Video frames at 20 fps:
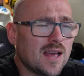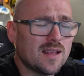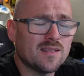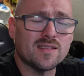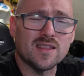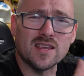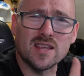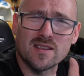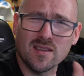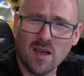
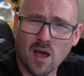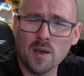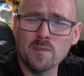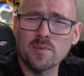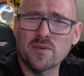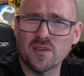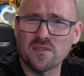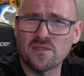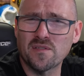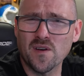the
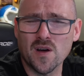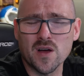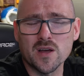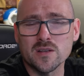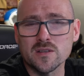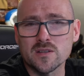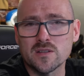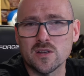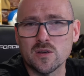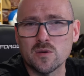types of
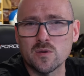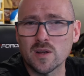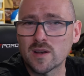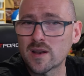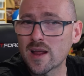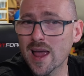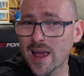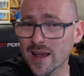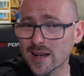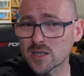files that you
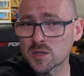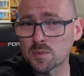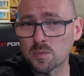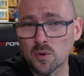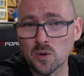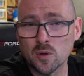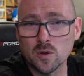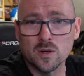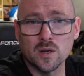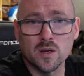can
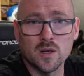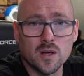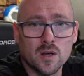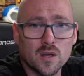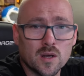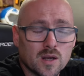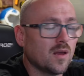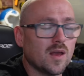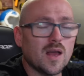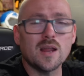export,
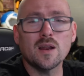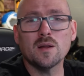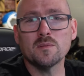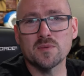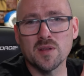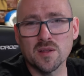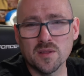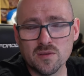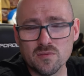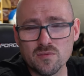and up
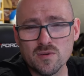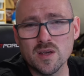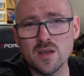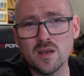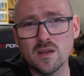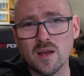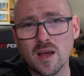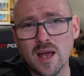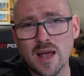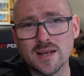to
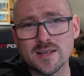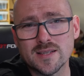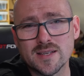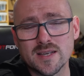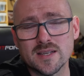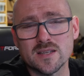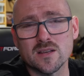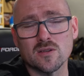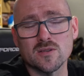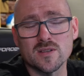3
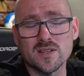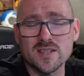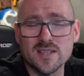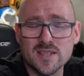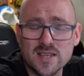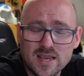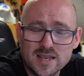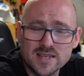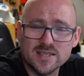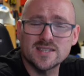axes on
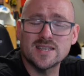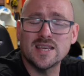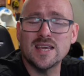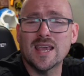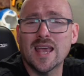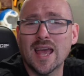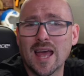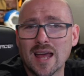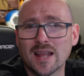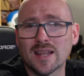CNC
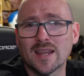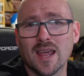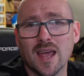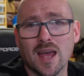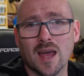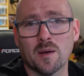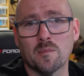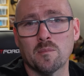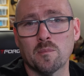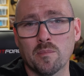
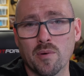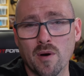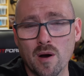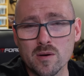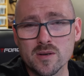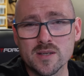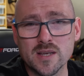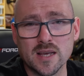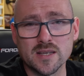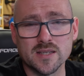CAD/CAM
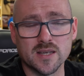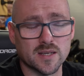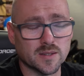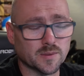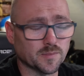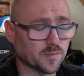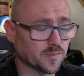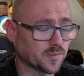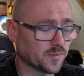processing.